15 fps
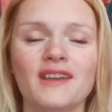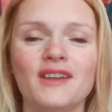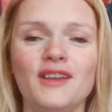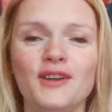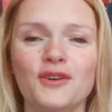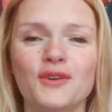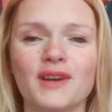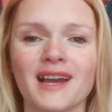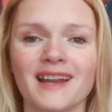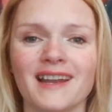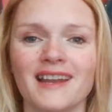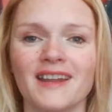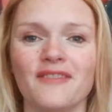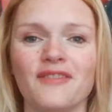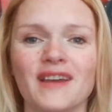You can
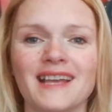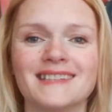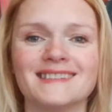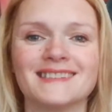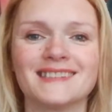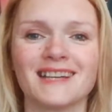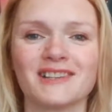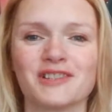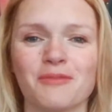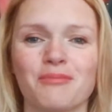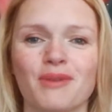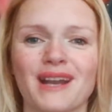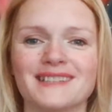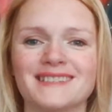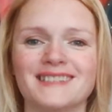live in such a
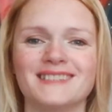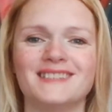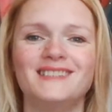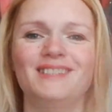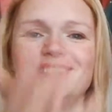presence.